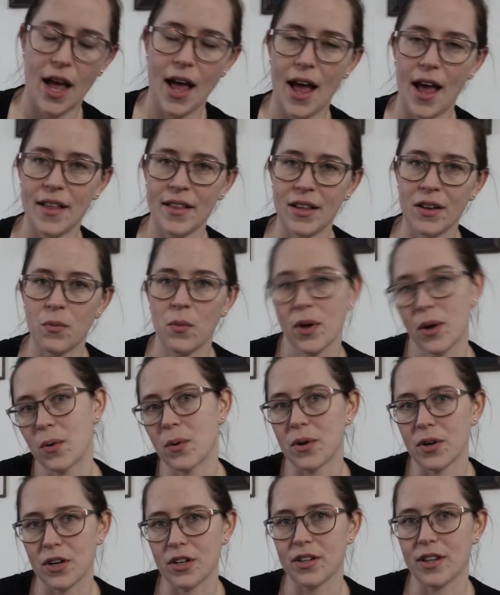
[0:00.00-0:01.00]
And then we
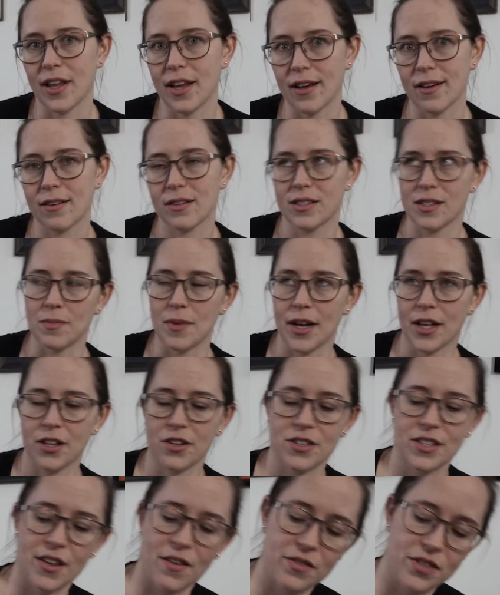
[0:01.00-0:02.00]
ordered like some regular
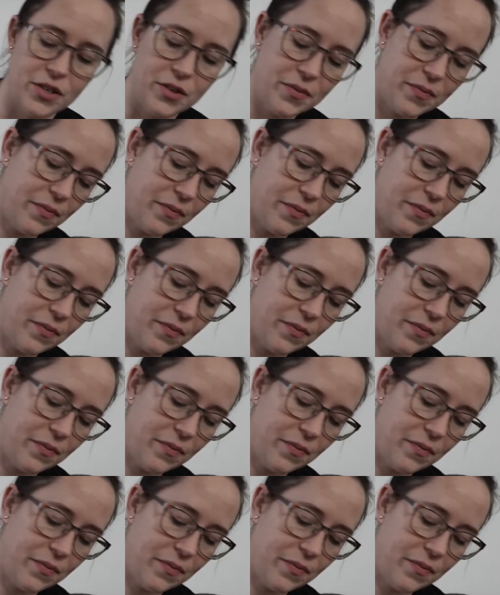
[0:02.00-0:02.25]
stuff too.